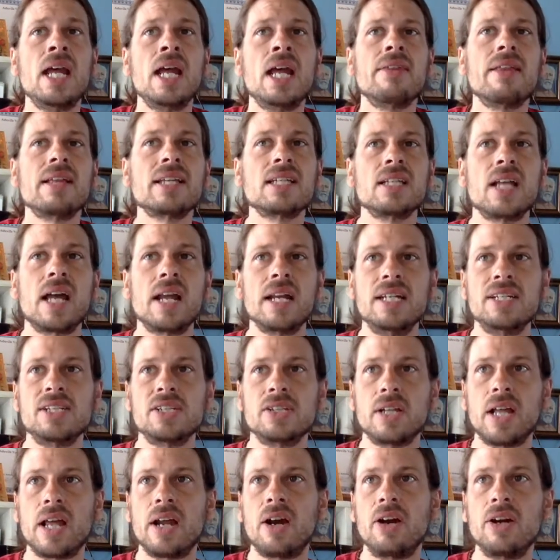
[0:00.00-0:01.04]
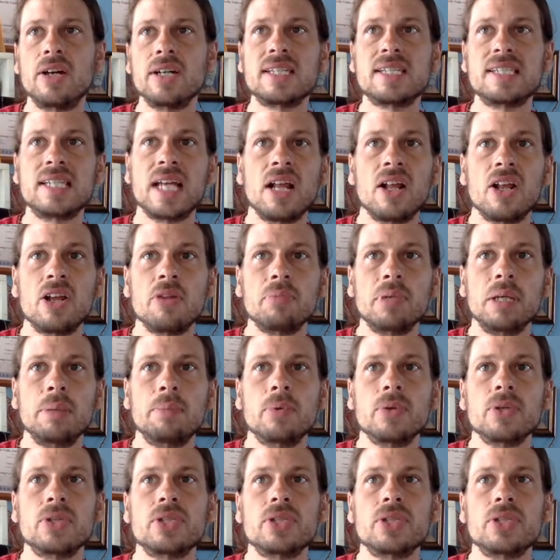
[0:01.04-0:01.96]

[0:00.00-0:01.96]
That's a lot easier, a lot harder to sell on people,